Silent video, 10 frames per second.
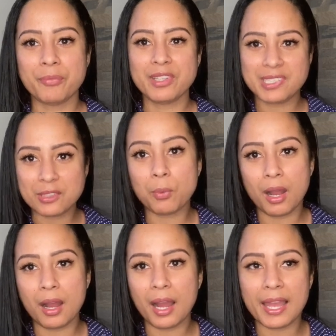this is
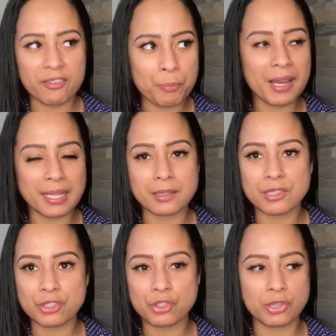what I have planned,
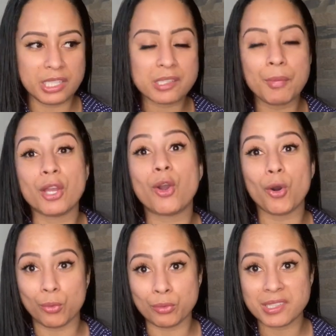these are my
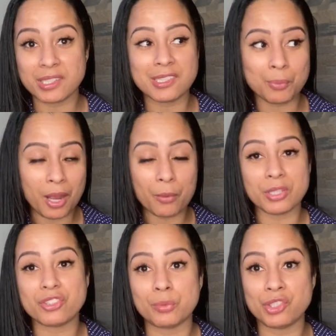goals, this is what I
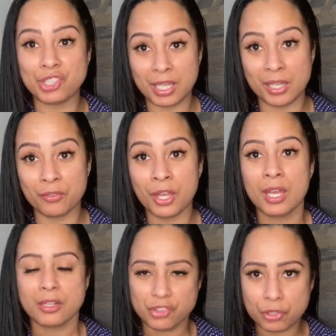want to achieve
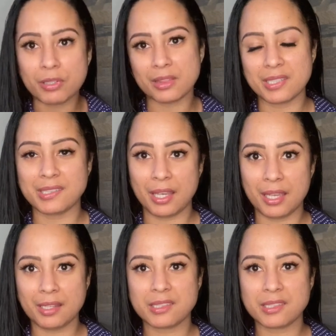during this year.